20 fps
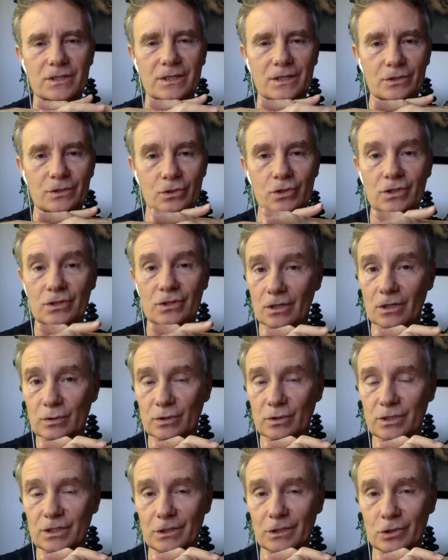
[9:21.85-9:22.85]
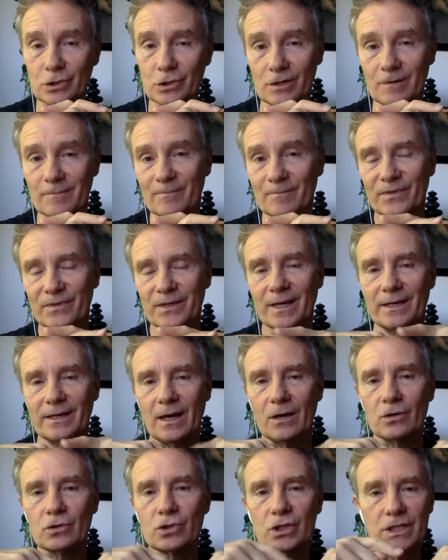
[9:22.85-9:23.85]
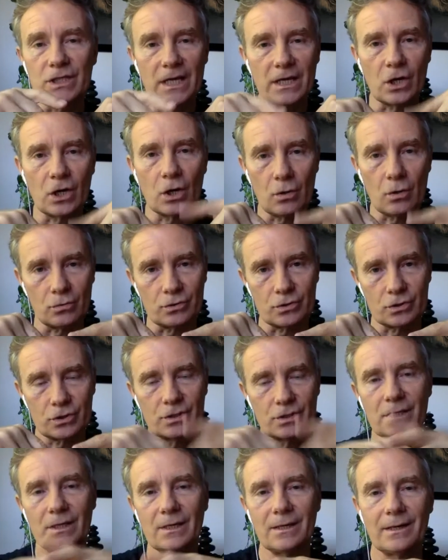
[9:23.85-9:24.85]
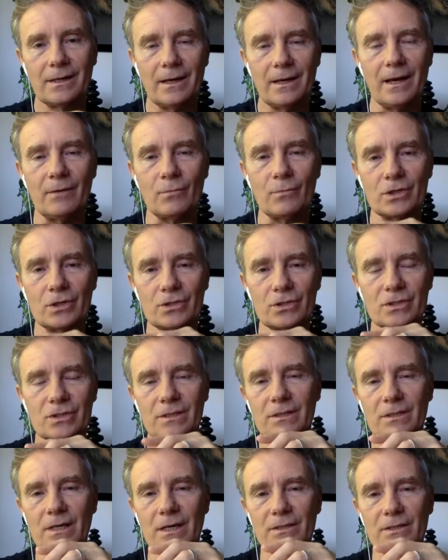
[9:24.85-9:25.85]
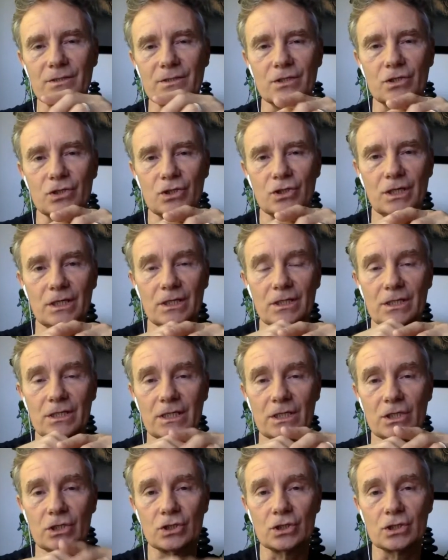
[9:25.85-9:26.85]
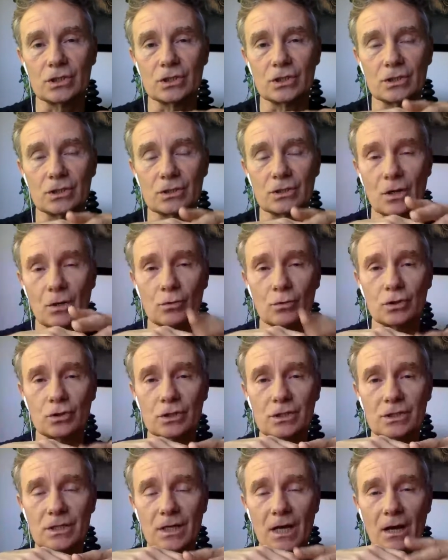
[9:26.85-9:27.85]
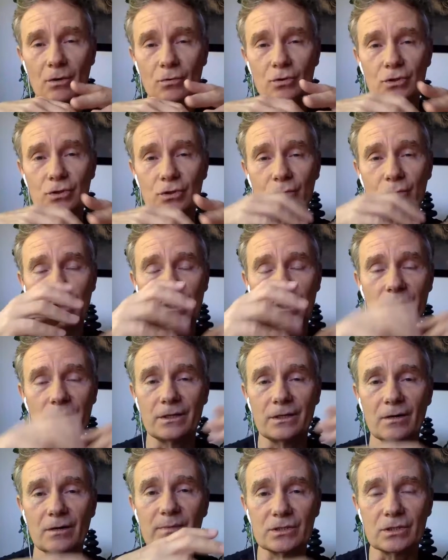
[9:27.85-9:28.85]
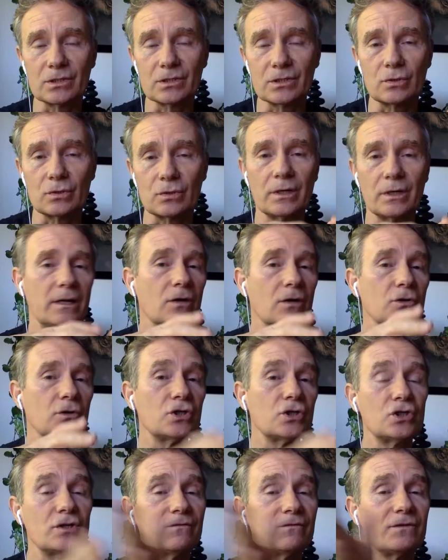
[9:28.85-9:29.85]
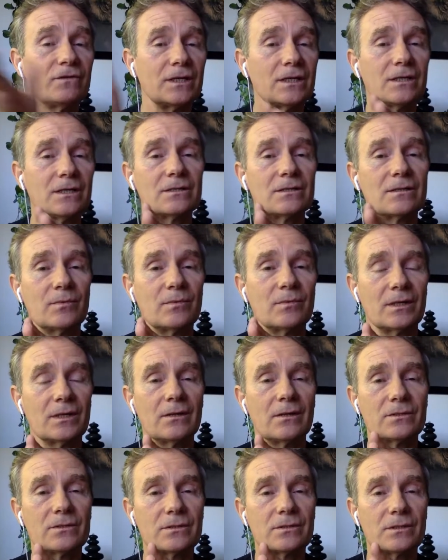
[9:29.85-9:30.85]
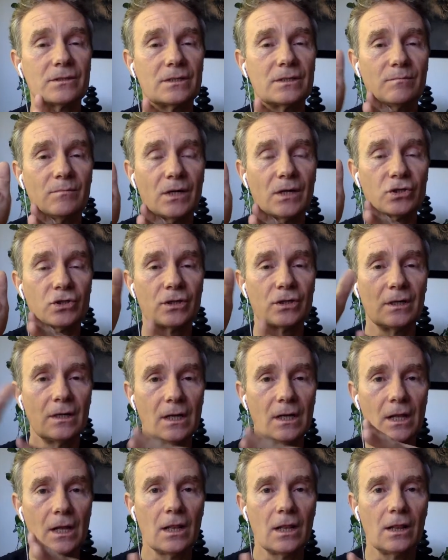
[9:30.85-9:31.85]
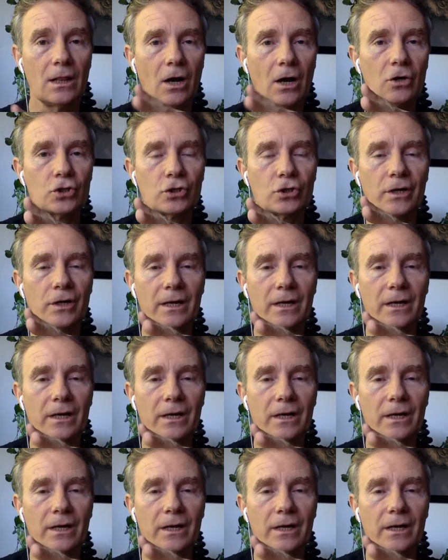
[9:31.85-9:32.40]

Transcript: So she's also a teacher, and now she's a coach. And what she does is she teaches coaches how to get their business going. And now she's shifting into something else that's much larger.